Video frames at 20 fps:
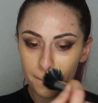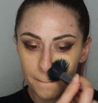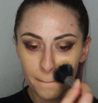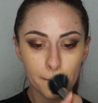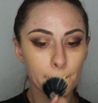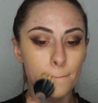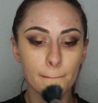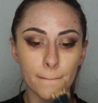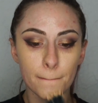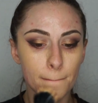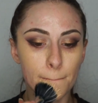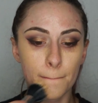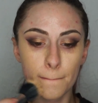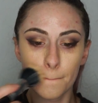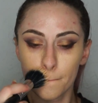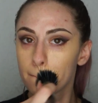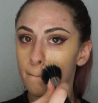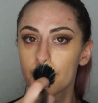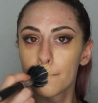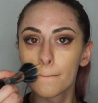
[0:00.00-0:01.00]
So
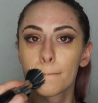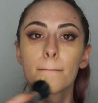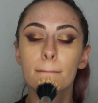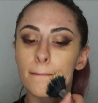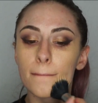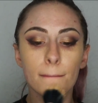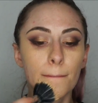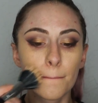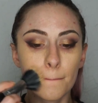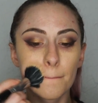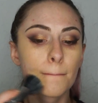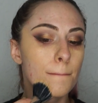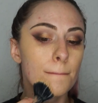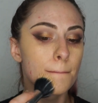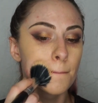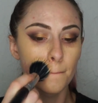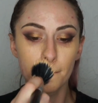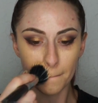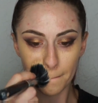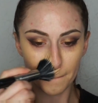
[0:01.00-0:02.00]
I'm using
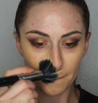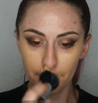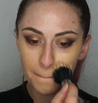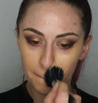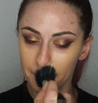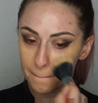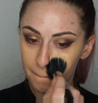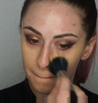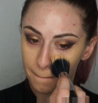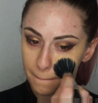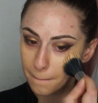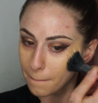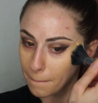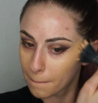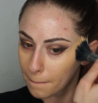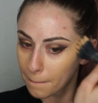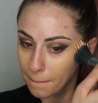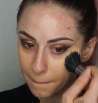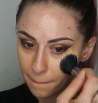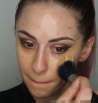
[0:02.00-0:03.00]
it under my eyes,